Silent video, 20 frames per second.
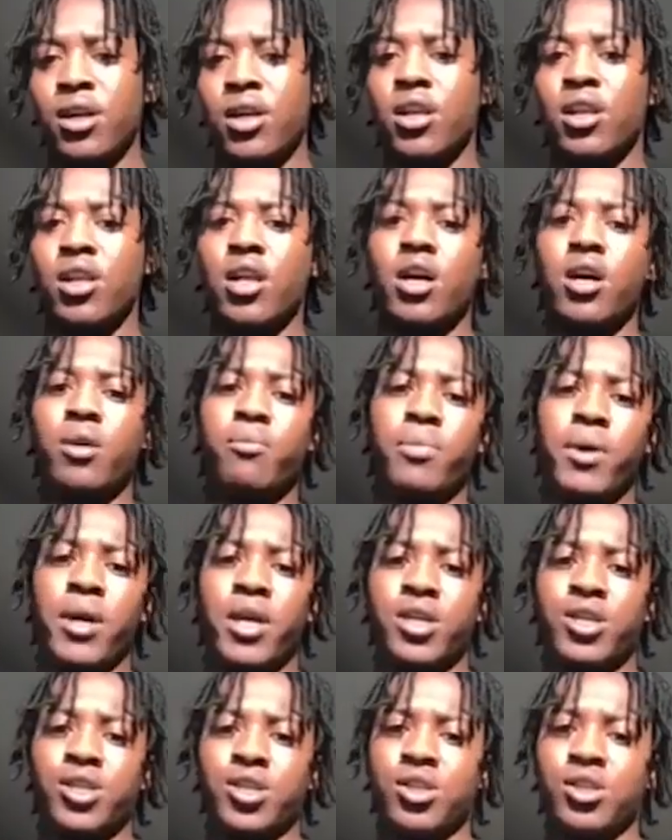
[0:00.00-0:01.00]
Learn
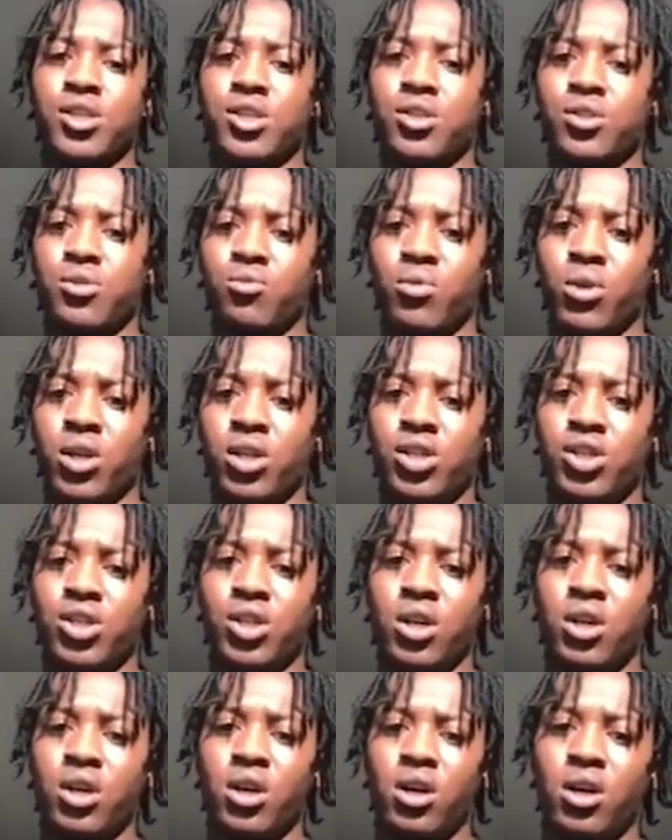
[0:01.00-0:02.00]
patience, which
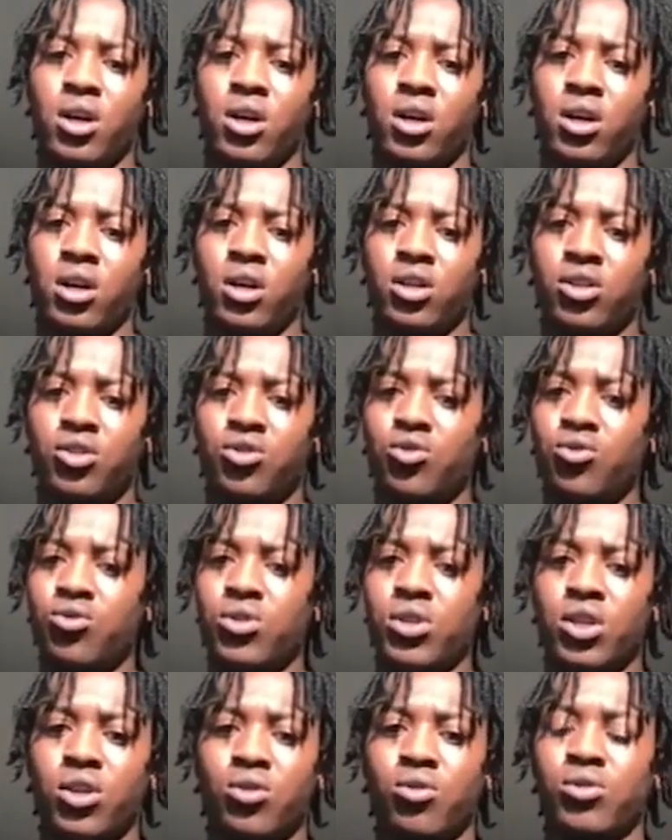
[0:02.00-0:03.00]
two
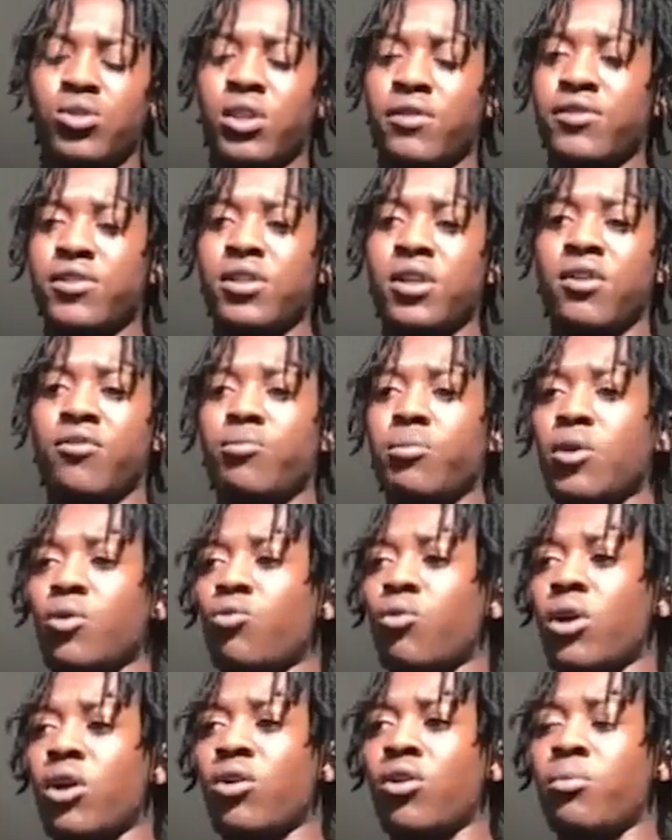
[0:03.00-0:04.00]
skills have served me well